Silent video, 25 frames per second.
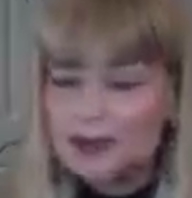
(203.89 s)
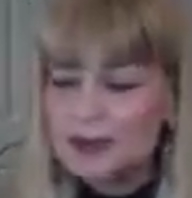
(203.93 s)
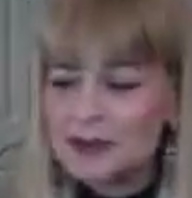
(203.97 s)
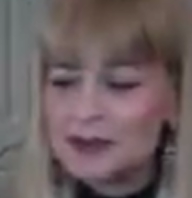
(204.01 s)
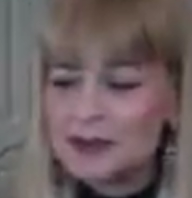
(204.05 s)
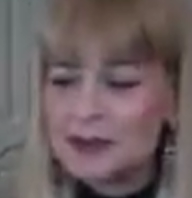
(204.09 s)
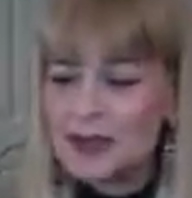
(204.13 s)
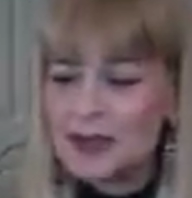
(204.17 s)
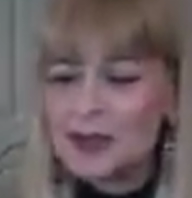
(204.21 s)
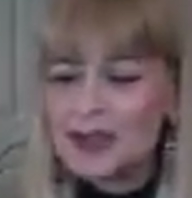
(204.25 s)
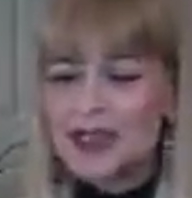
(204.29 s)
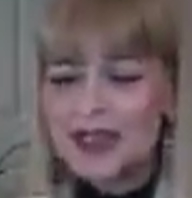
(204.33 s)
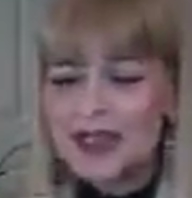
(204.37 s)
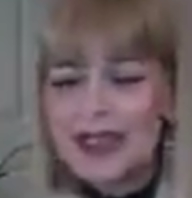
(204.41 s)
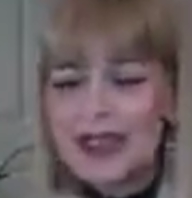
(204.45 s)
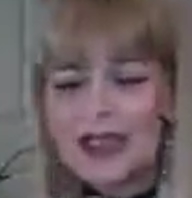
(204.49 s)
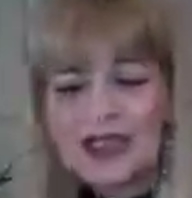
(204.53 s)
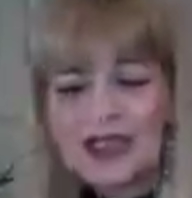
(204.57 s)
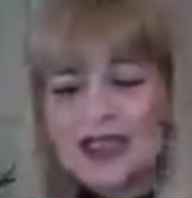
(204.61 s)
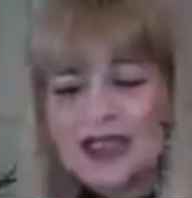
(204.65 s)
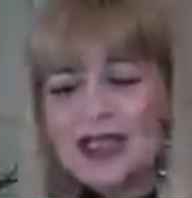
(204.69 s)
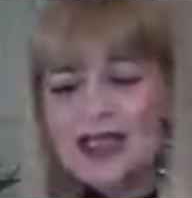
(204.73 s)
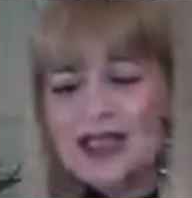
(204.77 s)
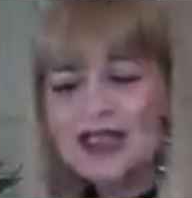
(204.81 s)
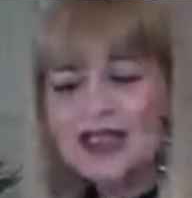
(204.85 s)
So
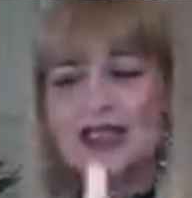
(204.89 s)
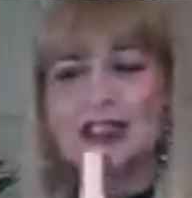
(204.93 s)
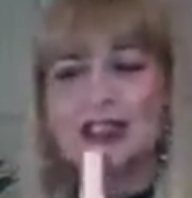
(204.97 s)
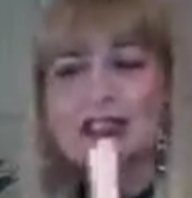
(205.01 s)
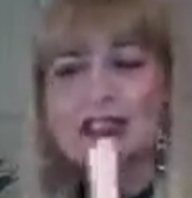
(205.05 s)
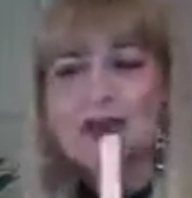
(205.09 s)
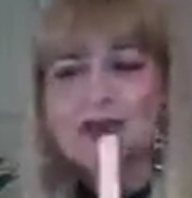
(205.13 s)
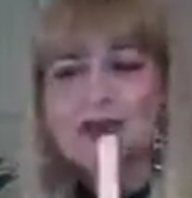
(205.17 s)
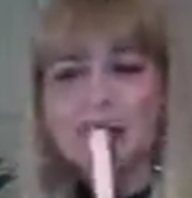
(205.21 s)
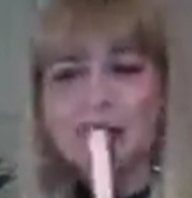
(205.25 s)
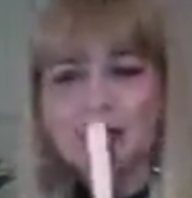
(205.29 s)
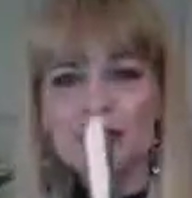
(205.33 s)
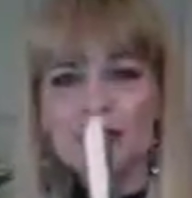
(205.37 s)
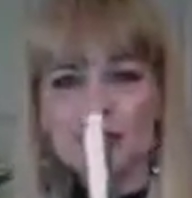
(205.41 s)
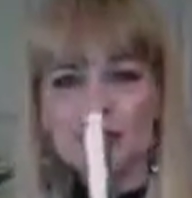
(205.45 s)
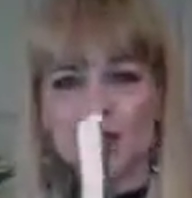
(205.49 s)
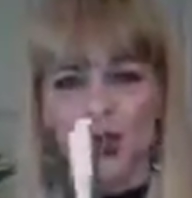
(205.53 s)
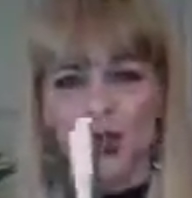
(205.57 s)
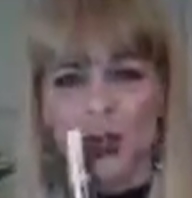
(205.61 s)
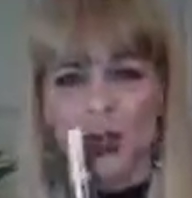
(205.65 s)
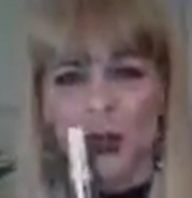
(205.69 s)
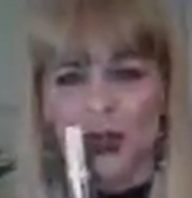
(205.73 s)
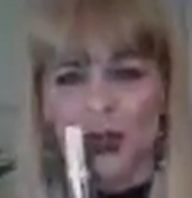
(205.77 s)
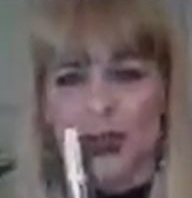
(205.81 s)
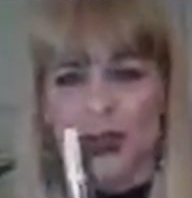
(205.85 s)
it's easy to be able to
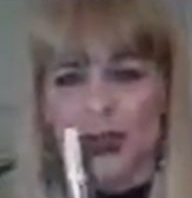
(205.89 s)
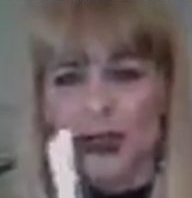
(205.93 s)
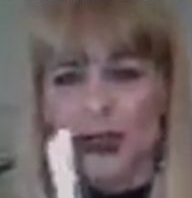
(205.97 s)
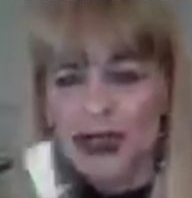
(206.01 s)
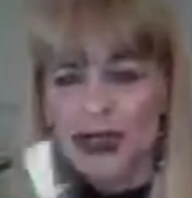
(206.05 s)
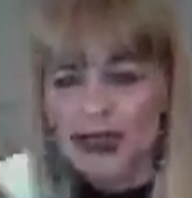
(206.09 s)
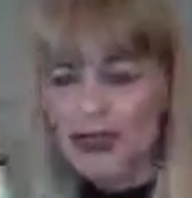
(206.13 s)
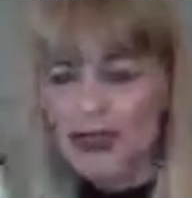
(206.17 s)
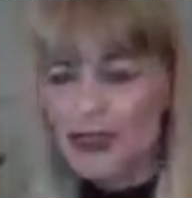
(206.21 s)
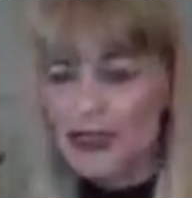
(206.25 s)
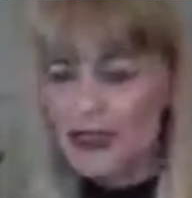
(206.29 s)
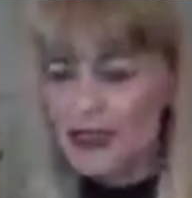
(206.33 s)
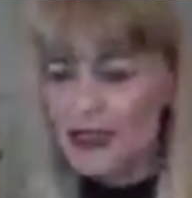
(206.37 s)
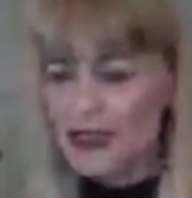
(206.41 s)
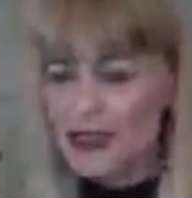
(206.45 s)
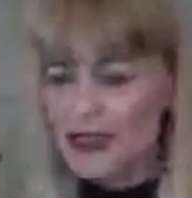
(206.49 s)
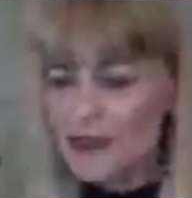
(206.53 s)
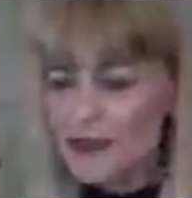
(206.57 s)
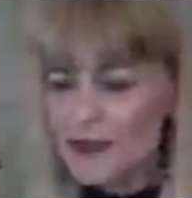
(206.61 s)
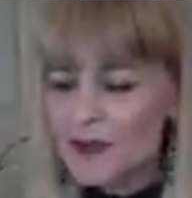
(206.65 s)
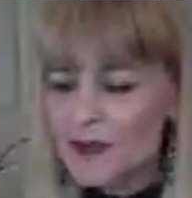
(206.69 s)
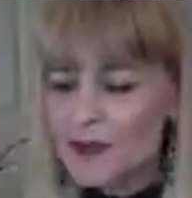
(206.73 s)
show somebody this,